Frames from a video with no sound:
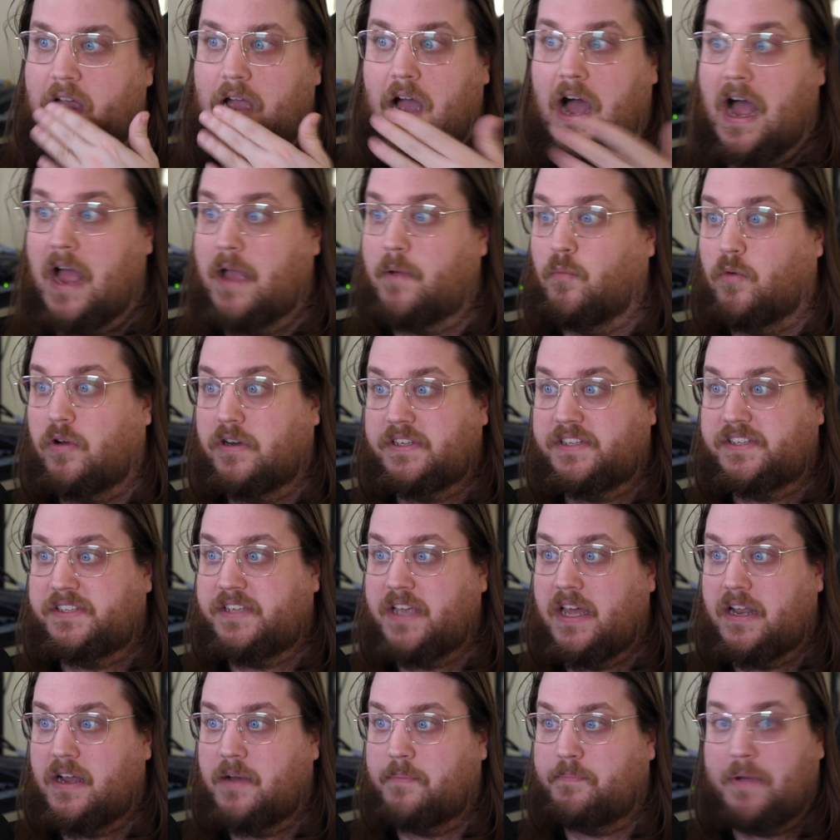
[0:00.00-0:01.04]
I want to
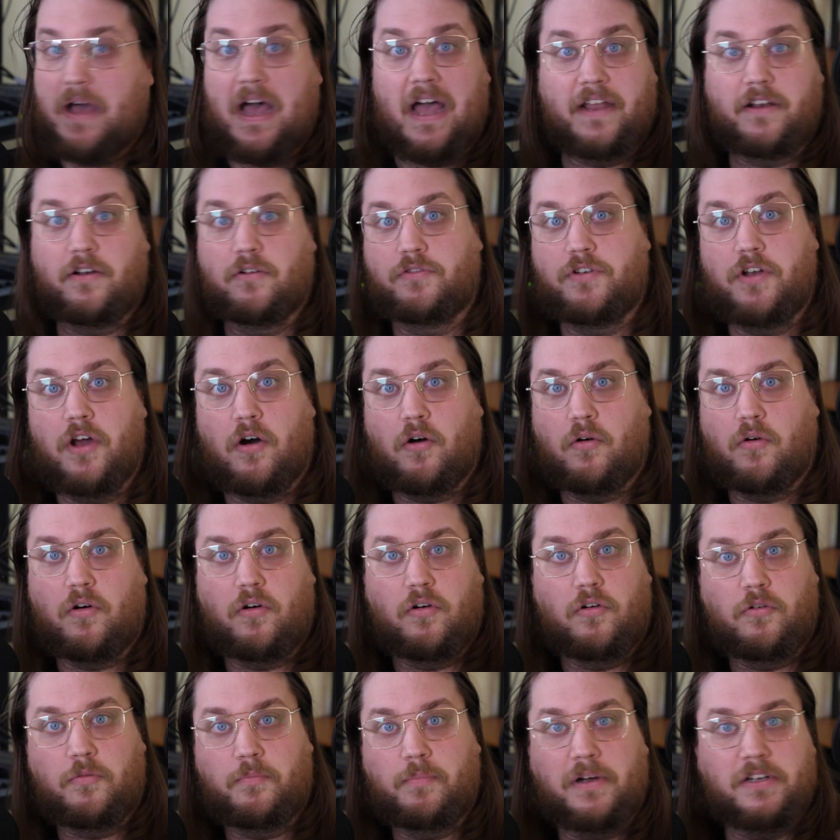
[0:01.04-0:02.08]
set up, I don't know, a
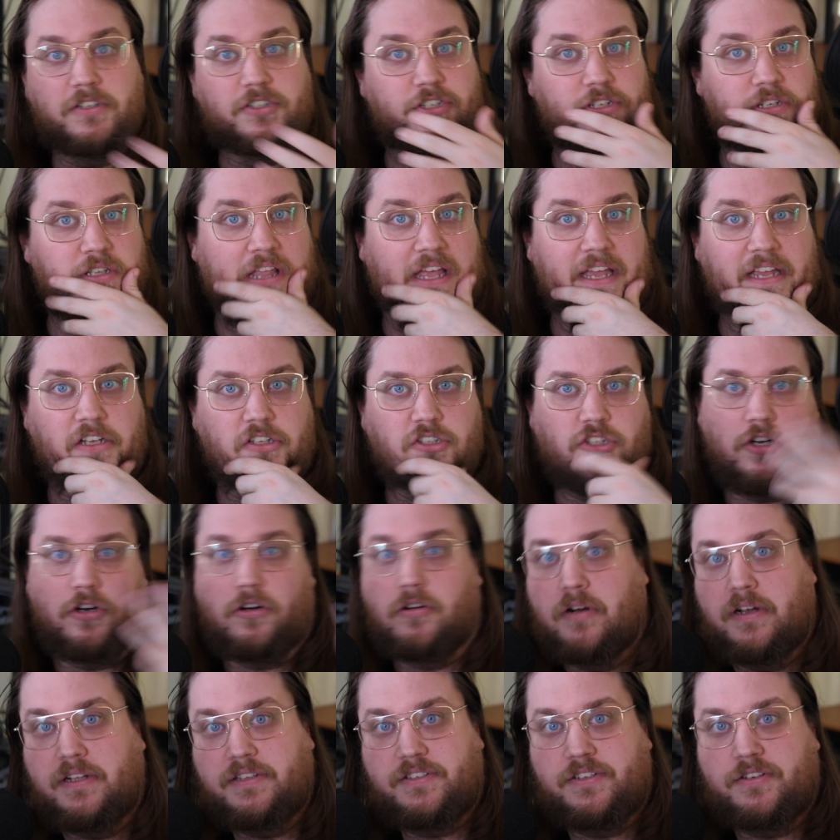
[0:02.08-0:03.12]
whole bunch of like
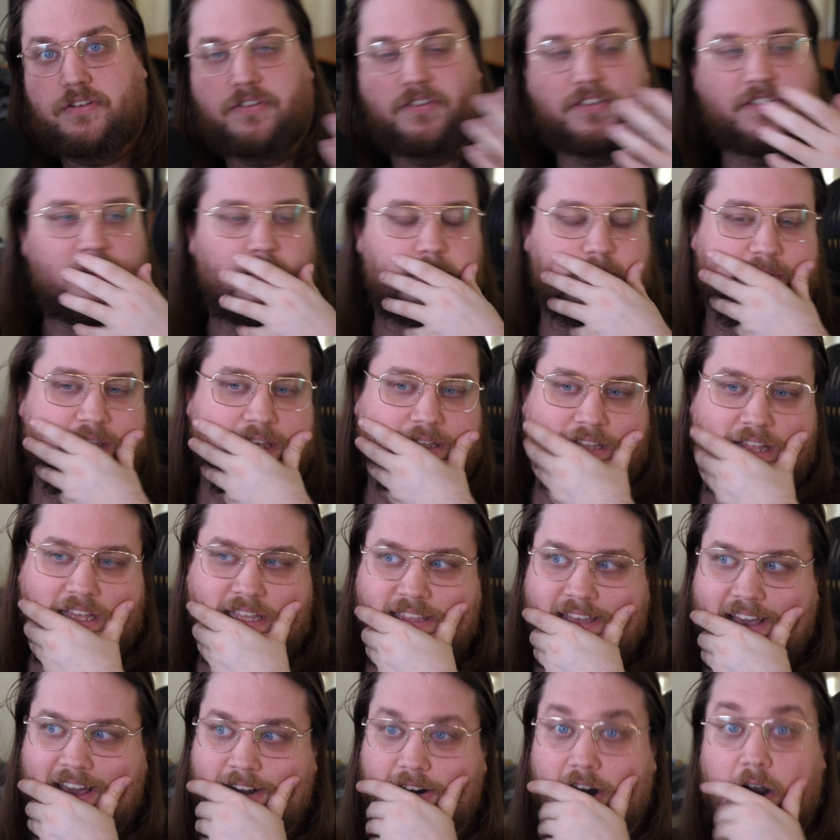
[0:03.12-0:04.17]
turrets or something
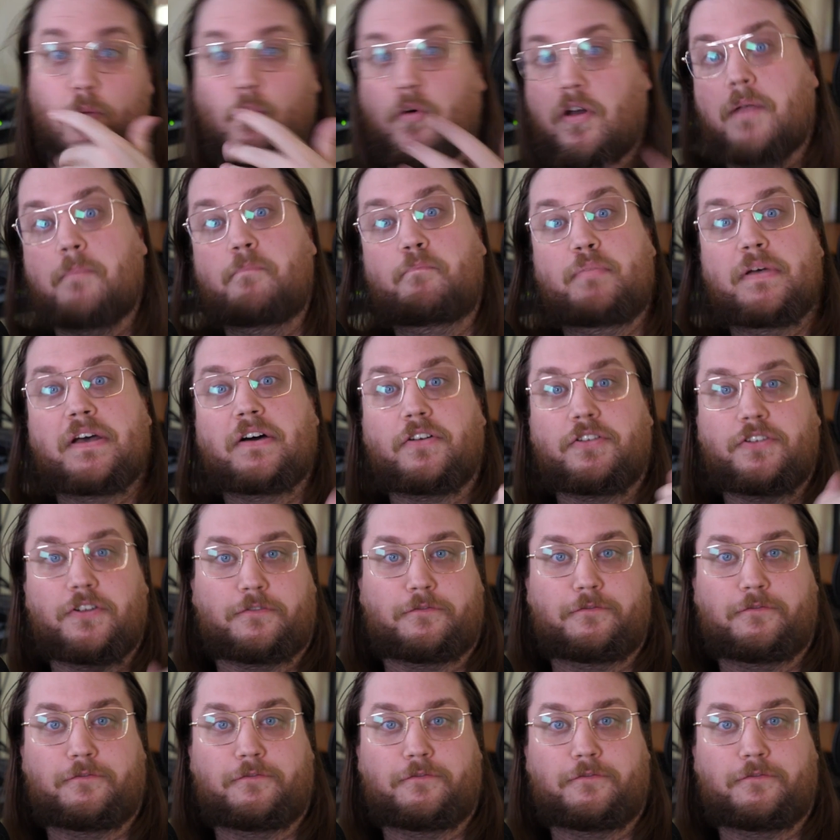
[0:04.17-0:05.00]
like that, or I want to build a